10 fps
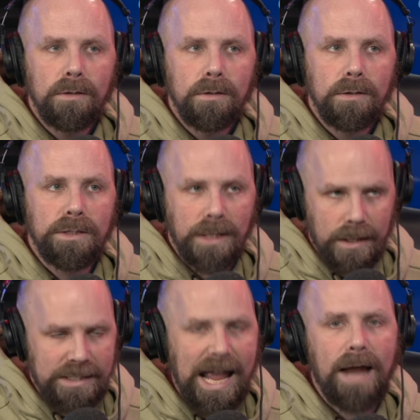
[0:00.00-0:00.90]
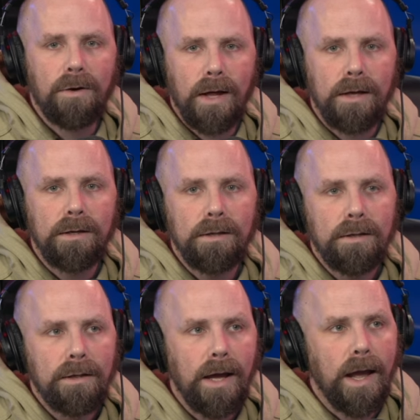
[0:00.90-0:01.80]
Saturday,
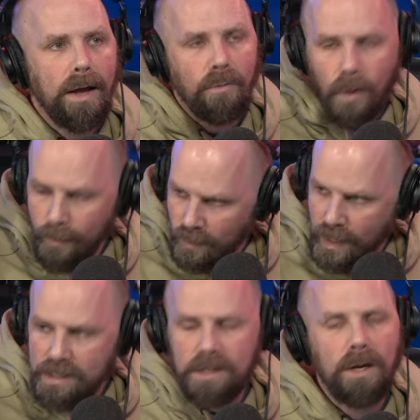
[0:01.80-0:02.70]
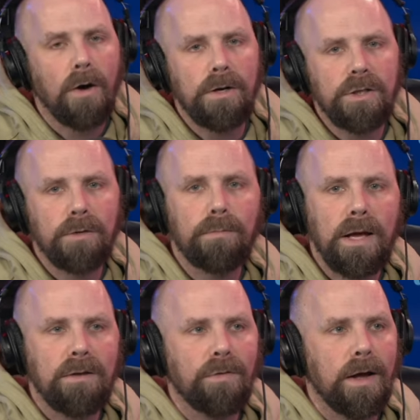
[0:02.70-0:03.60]
and Roman Reigns and Cody should
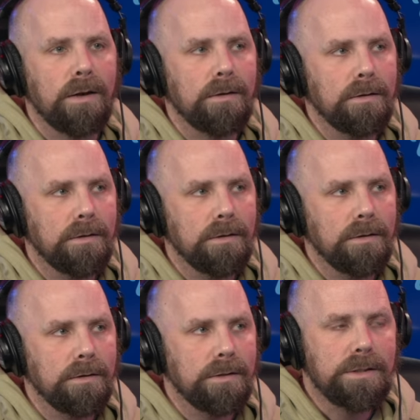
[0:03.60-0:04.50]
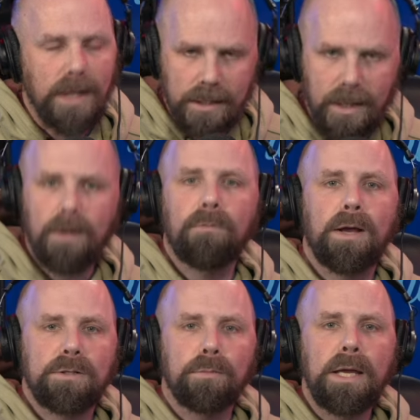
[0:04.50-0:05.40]
main event Sunday,
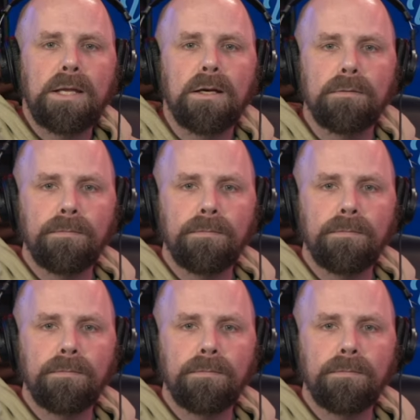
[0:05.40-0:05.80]
WrestleMania.